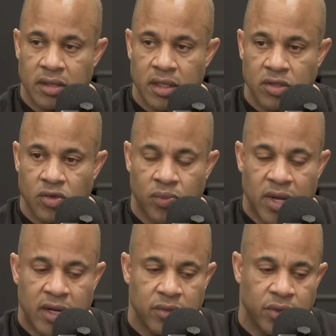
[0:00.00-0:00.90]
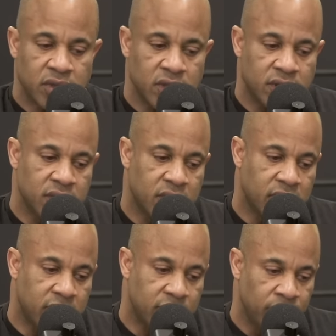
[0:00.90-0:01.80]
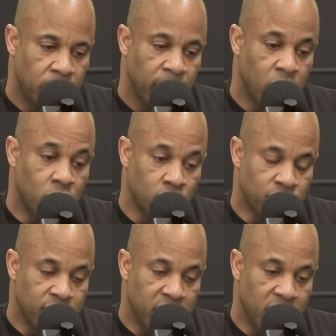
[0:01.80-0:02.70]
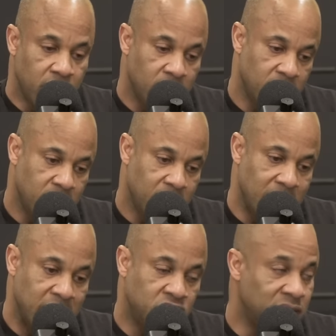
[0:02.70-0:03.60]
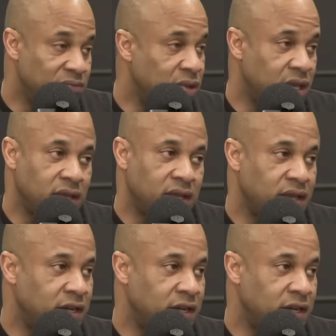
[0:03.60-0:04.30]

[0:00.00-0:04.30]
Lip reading: essential product, which is glutamine, HMB.